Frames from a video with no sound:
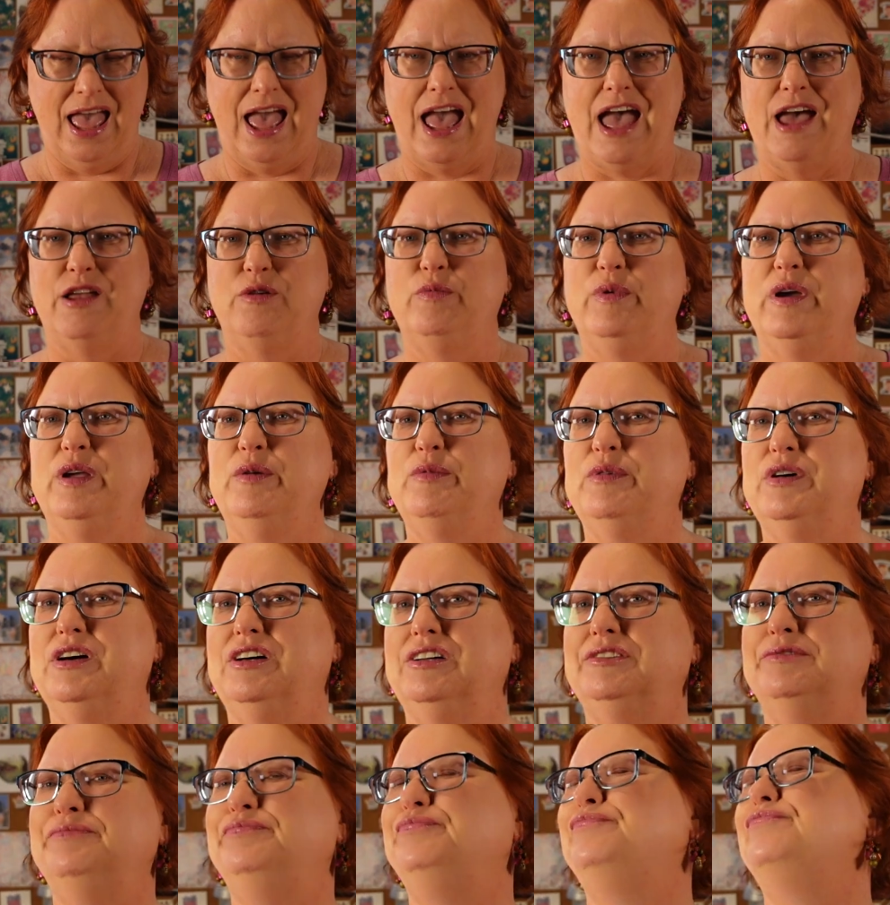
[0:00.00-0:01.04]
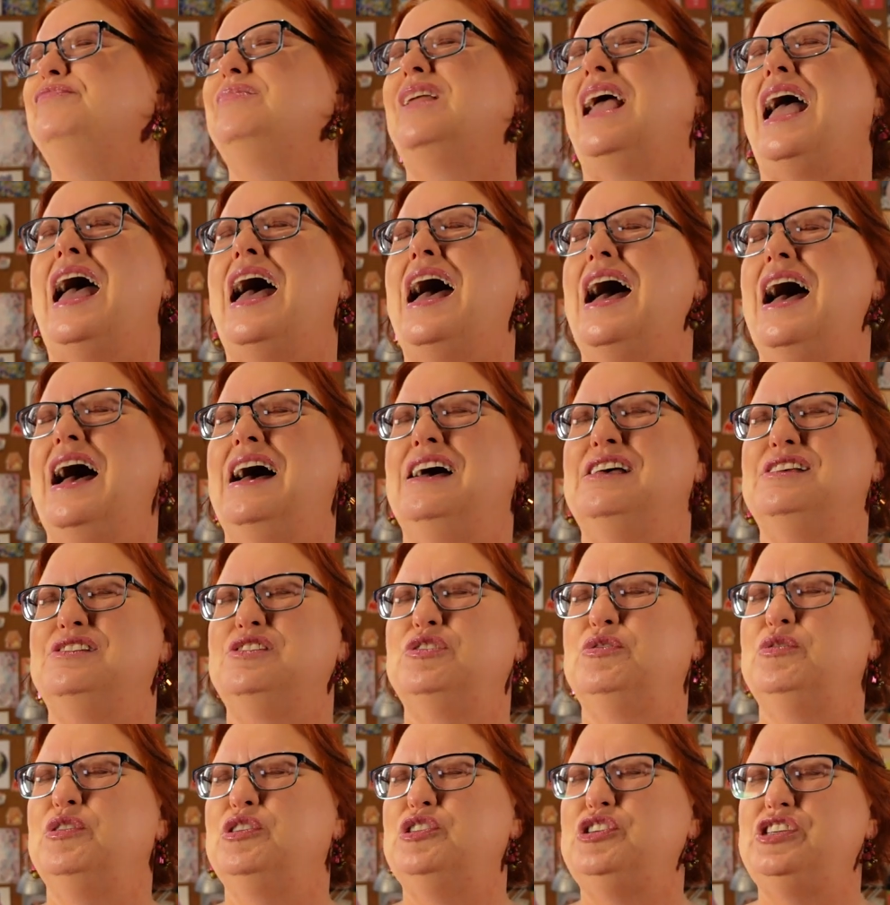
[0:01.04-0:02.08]
And we will, as
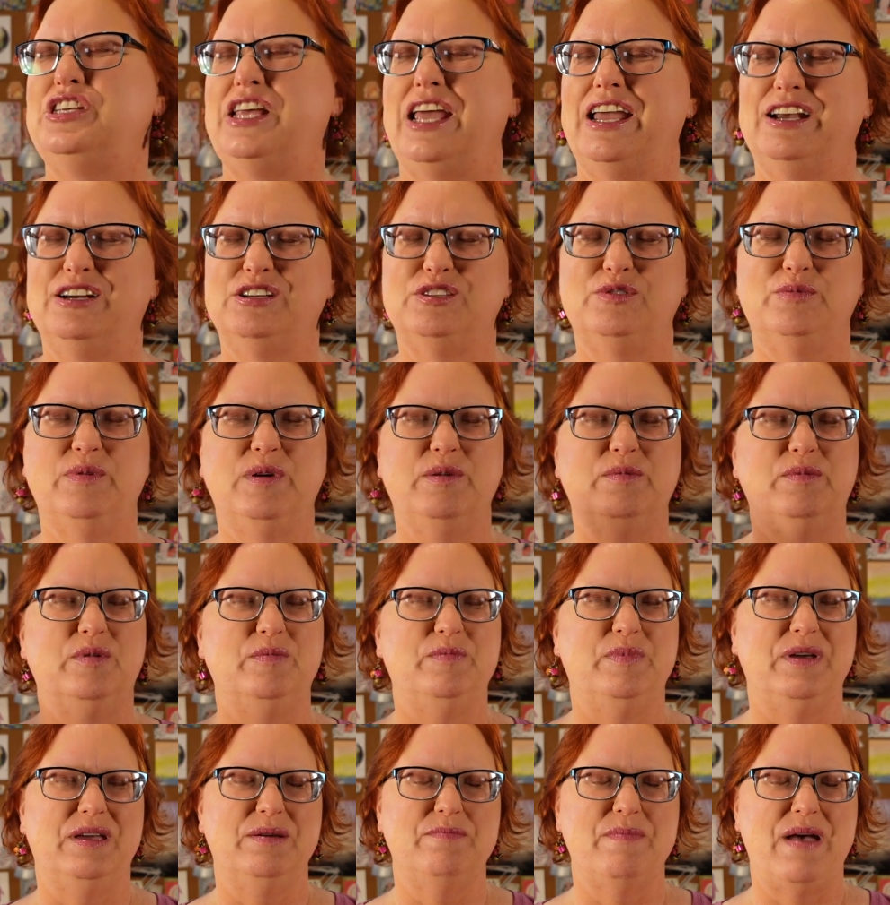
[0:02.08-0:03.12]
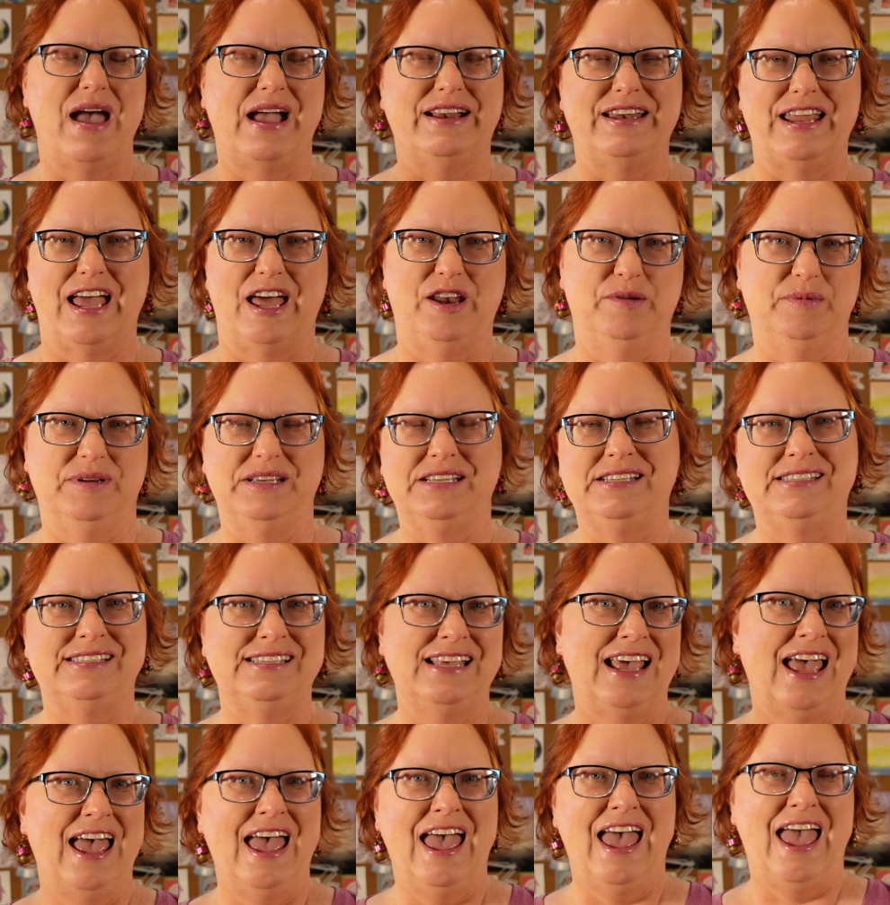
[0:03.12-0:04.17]
crocheters, we will be magnanimous
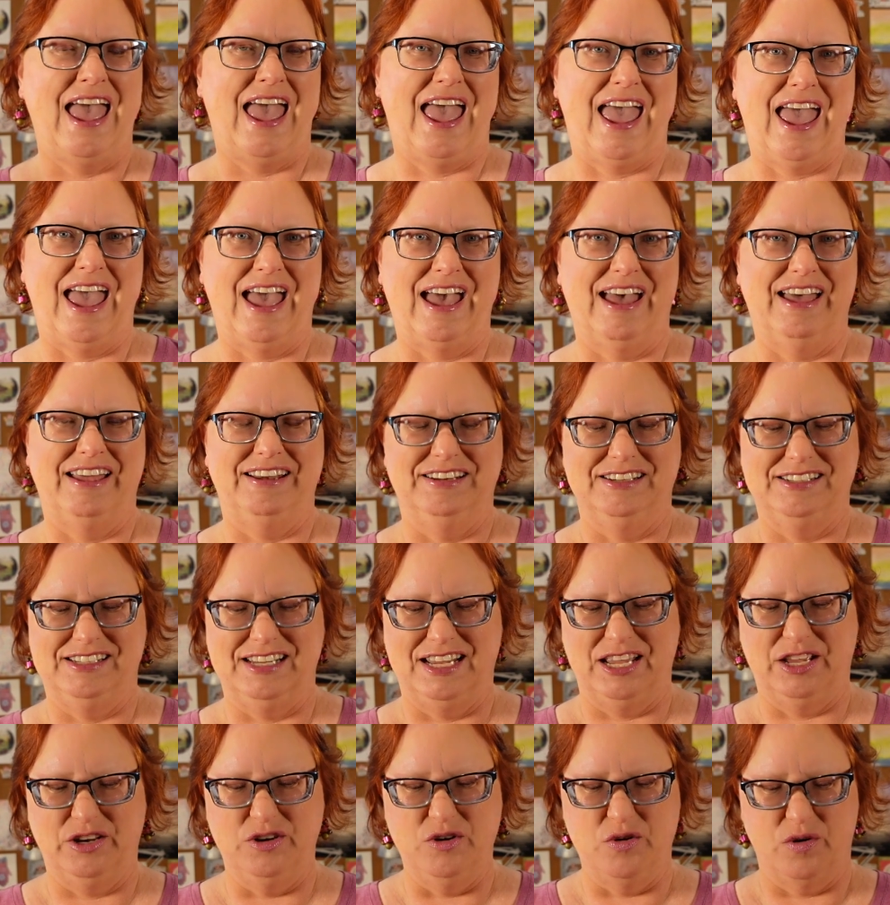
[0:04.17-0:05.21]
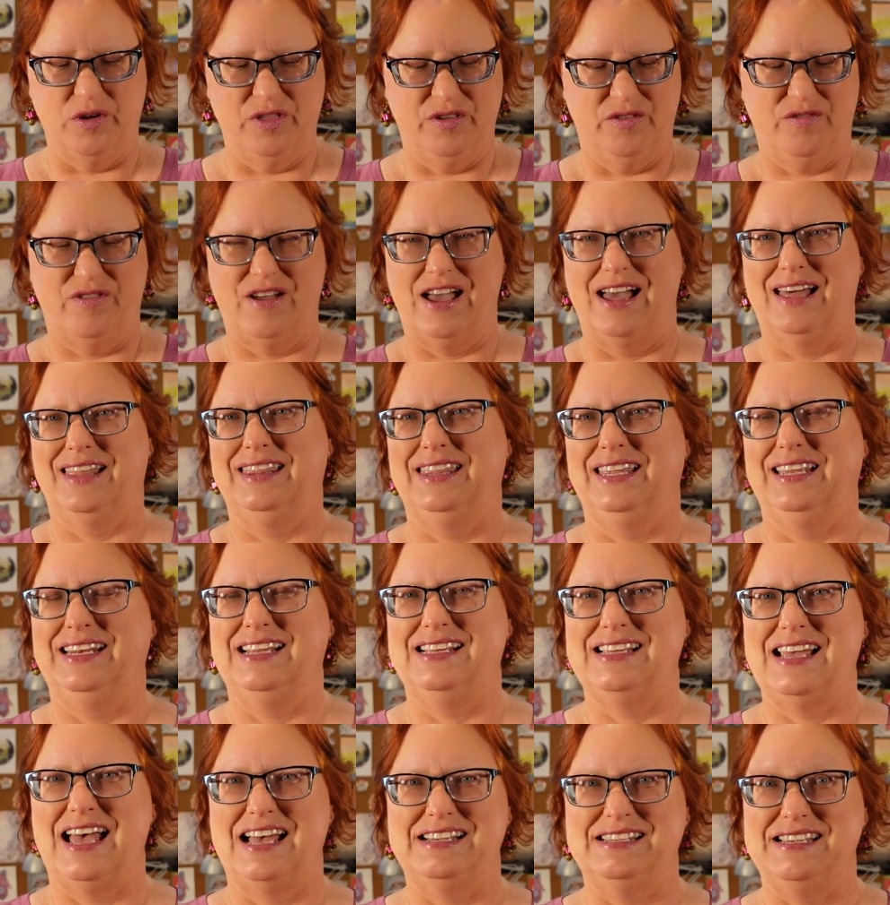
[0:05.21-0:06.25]
and ignore the fact that
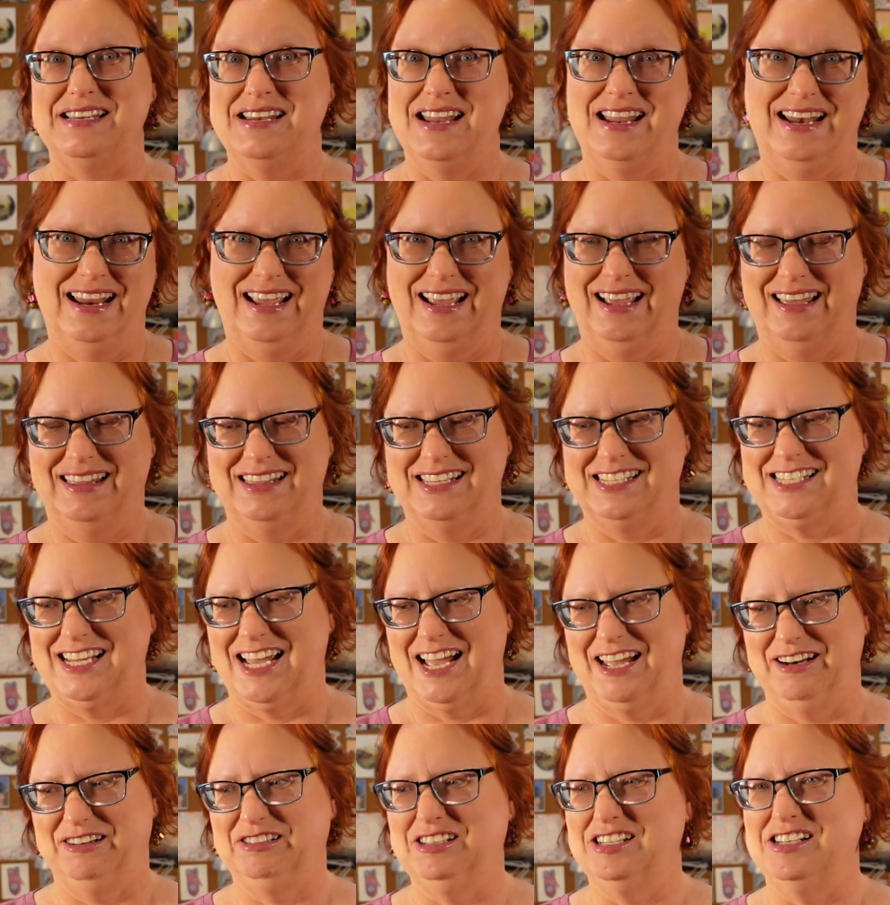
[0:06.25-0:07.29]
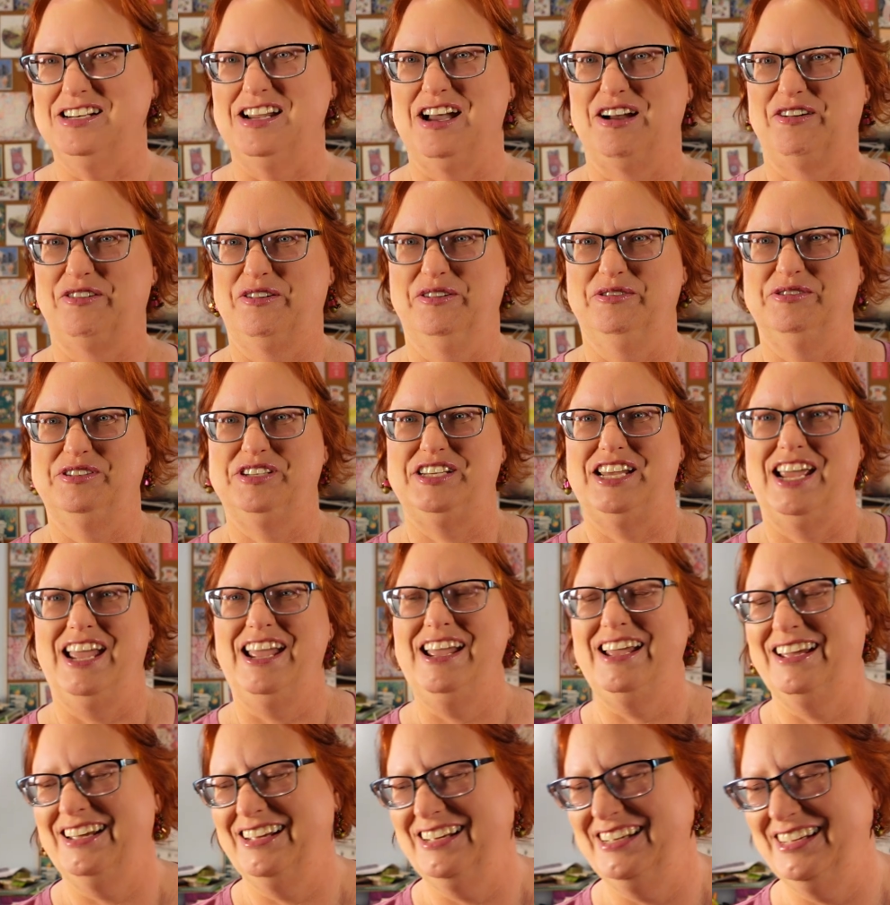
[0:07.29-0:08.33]
it has knitting in the title and not crochet.